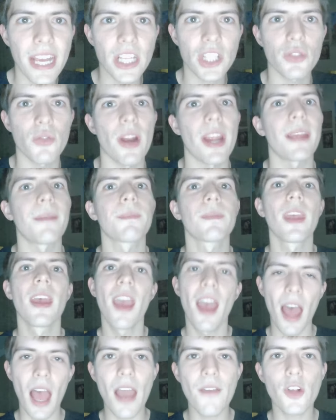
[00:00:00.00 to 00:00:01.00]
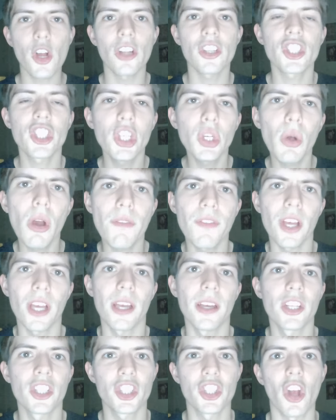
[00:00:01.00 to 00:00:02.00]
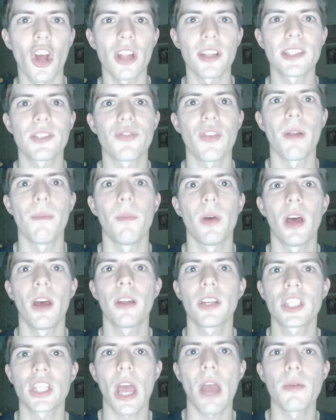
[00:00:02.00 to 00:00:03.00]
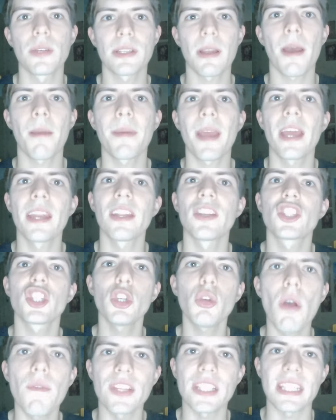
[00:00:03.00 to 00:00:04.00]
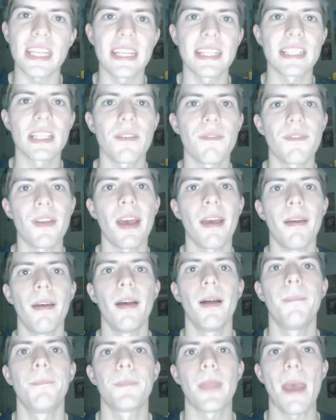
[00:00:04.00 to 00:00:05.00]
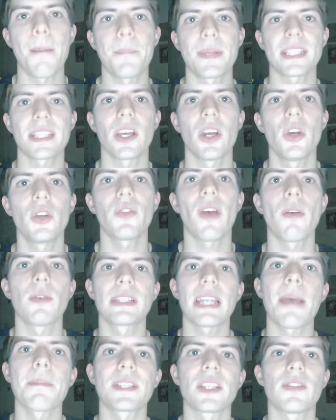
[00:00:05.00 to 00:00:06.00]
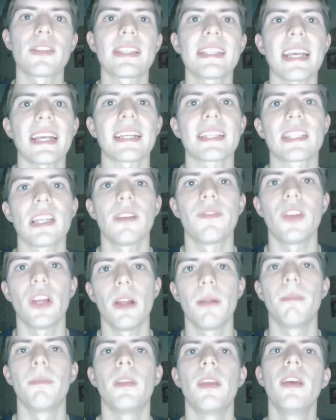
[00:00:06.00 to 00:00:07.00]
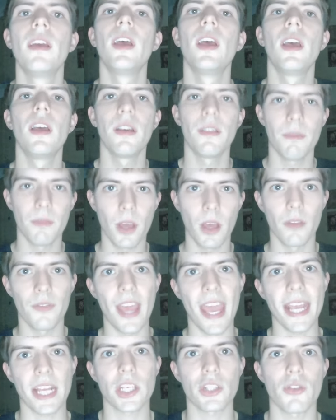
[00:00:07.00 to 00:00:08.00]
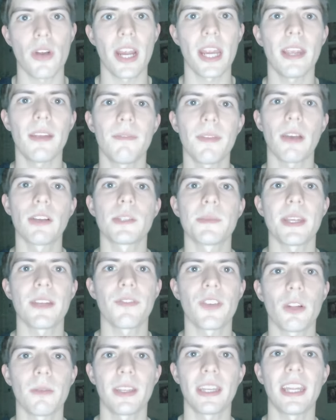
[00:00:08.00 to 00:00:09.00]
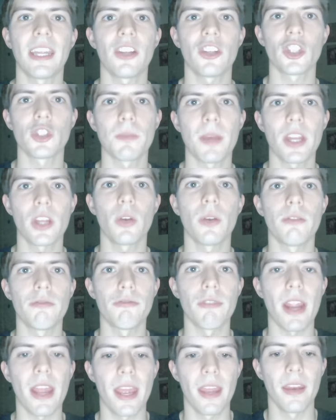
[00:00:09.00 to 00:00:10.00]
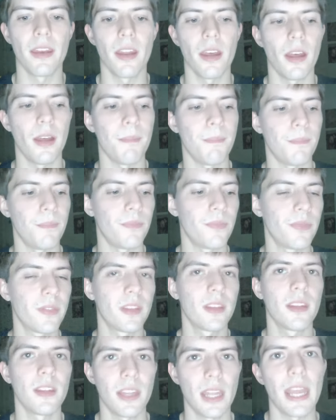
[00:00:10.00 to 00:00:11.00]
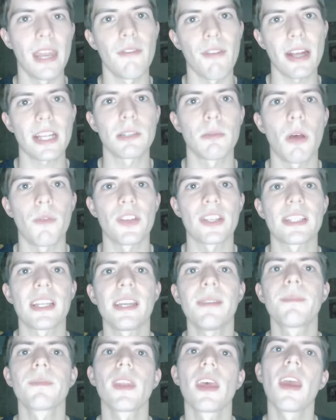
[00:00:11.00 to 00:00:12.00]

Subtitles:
X-Ray. I've got two other shots from that. I was appeared in two other scenes of that episode. That was episode 6 of X-Ray. That was being filmed in Eagles Meadow in Wrexham, obviously.